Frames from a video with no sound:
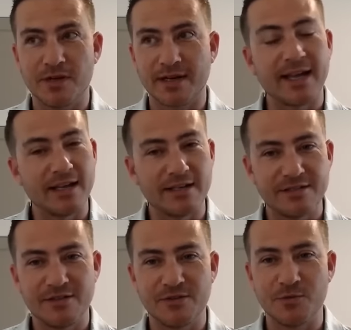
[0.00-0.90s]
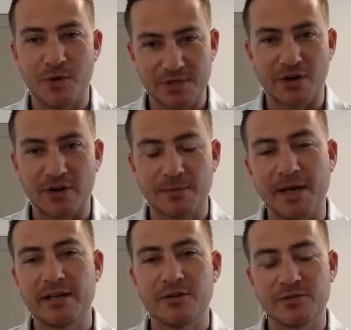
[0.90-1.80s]
akin to what we're talking
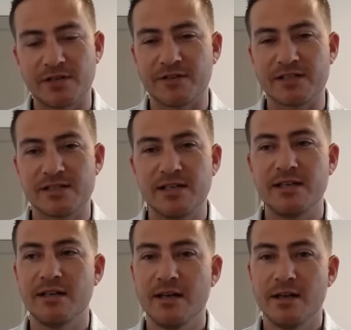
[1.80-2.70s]
about here with self-custody.